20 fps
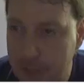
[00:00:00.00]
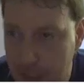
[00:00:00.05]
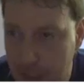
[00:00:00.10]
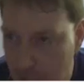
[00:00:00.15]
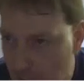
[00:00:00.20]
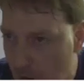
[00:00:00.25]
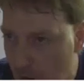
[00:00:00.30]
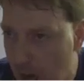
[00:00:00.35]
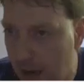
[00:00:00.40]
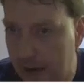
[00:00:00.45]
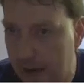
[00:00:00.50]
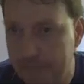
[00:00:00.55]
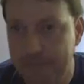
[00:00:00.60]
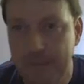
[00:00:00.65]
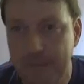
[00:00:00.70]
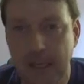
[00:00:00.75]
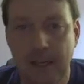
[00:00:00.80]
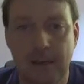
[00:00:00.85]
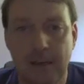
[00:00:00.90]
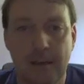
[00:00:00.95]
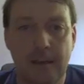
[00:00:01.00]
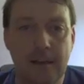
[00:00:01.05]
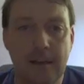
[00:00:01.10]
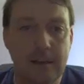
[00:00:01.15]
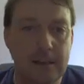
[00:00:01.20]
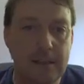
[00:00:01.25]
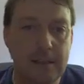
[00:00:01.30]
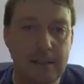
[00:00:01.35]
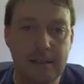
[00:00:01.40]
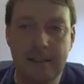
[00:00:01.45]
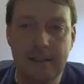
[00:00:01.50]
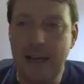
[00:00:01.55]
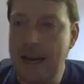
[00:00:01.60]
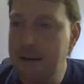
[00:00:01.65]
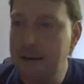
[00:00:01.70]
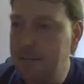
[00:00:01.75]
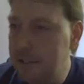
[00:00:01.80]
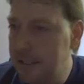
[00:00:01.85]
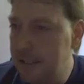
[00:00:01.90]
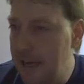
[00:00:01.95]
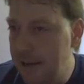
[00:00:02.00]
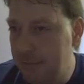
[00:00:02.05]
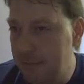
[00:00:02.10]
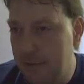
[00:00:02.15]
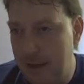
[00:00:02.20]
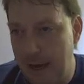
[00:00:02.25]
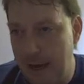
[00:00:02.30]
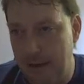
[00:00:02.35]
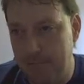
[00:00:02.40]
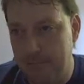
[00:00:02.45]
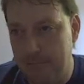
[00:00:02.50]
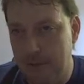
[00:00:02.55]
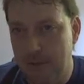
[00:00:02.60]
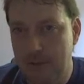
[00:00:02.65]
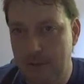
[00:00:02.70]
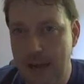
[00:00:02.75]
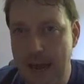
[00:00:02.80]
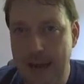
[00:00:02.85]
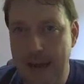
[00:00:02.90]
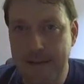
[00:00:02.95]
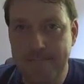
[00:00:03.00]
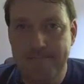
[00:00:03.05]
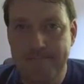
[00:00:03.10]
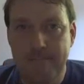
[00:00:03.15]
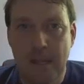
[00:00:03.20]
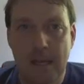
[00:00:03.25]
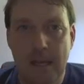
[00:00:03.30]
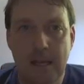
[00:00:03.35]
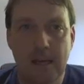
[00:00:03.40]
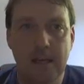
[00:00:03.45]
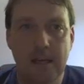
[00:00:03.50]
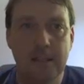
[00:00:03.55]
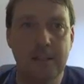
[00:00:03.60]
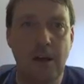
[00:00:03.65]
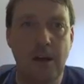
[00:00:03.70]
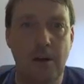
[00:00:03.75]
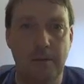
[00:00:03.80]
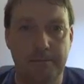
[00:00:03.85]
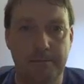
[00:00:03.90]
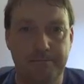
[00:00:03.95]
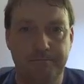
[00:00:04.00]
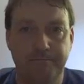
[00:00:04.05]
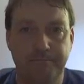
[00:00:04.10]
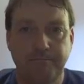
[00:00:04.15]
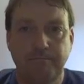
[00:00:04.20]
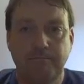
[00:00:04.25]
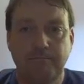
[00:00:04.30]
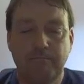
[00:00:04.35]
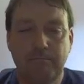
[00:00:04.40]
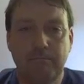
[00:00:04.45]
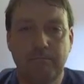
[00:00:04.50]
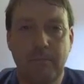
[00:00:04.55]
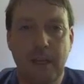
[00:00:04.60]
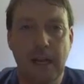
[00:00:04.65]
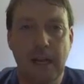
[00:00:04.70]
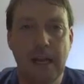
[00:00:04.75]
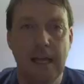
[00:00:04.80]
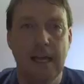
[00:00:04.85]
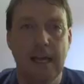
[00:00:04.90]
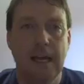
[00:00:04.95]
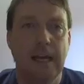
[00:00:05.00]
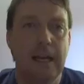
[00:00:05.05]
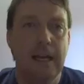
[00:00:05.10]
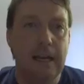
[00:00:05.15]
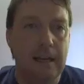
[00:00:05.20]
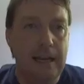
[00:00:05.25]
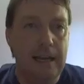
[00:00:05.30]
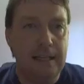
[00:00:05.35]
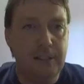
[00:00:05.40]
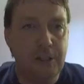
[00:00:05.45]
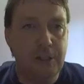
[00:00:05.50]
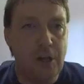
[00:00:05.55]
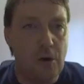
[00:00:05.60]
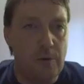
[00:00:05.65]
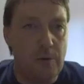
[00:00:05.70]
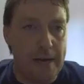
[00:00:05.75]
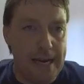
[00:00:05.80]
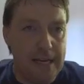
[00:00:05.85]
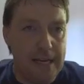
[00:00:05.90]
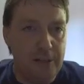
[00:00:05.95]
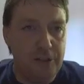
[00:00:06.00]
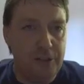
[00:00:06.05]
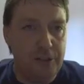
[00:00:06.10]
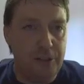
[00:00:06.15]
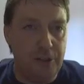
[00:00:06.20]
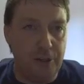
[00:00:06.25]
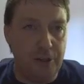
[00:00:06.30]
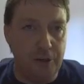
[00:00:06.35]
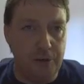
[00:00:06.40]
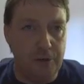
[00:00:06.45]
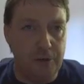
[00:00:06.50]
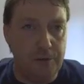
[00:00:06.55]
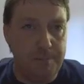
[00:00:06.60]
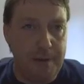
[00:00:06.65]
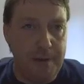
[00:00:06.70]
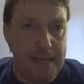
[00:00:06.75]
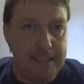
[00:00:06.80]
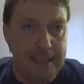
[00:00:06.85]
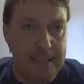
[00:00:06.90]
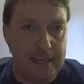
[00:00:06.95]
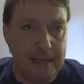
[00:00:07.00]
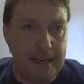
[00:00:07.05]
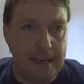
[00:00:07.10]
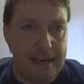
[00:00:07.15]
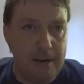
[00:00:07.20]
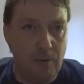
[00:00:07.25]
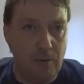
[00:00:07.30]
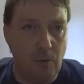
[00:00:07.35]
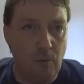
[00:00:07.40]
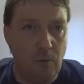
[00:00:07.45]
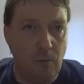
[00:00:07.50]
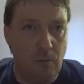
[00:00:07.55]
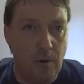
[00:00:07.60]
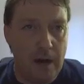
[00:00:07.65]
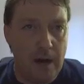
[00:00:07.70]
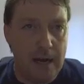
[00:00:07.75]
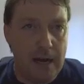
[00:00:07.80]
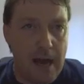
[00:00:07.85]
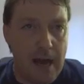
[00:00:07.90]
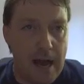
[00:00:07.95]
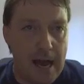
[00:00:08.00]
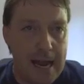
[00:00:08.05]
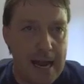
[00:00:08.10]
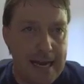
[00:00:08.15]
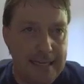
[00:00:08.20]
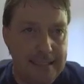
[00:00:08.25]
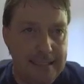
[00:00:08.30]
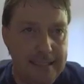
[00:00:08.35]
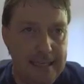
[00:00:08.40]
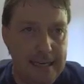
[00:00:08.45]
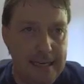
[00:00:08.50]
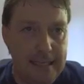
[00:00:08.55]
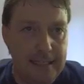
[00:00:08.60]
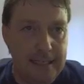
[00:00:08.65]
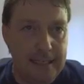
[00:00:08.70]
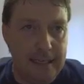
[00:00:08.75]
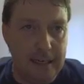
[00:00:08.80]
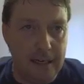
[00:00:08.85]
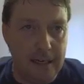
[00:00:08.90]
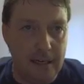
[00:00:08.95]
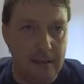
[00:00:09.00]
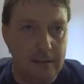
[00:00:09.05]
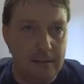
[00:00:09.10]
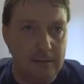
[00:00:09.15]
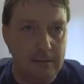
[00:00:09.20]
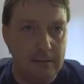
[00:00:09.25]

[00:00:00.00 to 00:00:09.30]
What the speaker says: the car. Same thing, okay? So let's go into basically what I did here.